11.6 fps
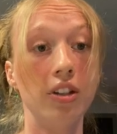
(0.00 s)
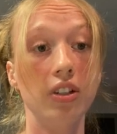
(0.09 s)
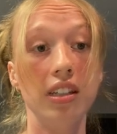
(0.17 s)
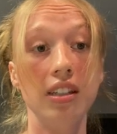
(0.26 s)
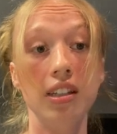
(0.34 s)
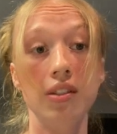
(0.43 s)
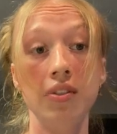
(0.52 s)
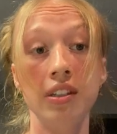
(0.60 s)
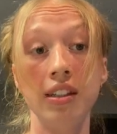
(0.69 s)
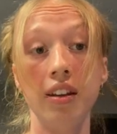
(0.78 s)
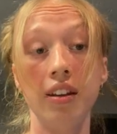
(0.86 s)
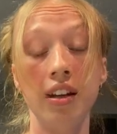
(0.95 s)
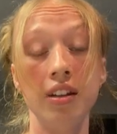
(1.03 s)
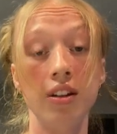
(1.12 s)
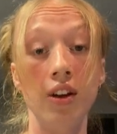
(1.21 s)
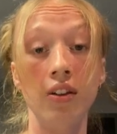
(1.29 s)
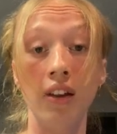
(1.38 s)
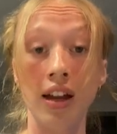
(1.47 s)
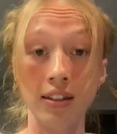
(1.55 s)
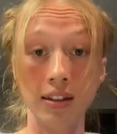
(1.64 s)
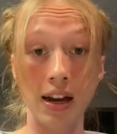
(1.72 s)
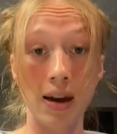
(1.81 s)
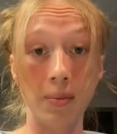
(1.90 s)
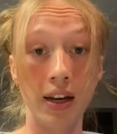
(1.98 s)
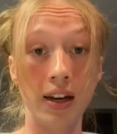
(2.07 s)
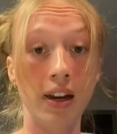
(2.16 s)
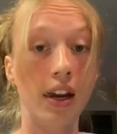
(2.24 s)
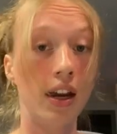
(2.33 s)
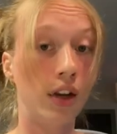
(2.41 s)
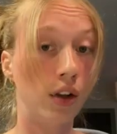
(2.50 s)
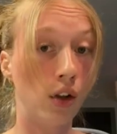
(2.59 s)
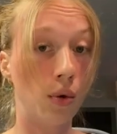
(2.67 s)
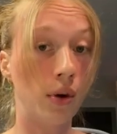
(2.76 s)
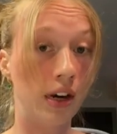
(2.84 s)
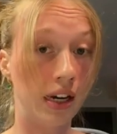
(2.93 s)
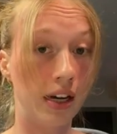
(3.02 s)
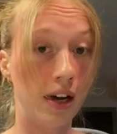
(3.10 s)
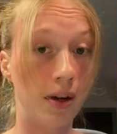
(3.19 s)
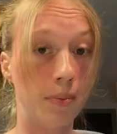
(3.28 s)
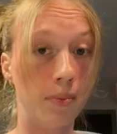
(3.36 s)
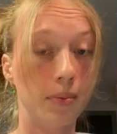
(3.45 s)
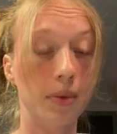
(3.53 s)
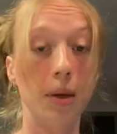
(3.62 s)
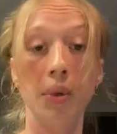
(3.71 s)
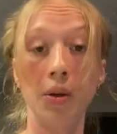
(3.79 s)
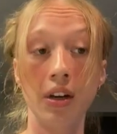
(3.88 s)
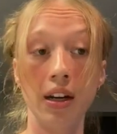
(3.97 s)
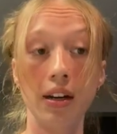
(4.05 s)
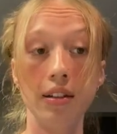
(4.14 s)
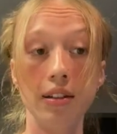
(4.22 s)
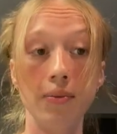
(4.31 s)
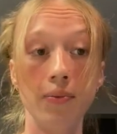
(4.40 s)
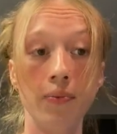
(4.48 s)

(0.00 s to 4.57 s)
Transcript: since facilities are less common in lower income communities.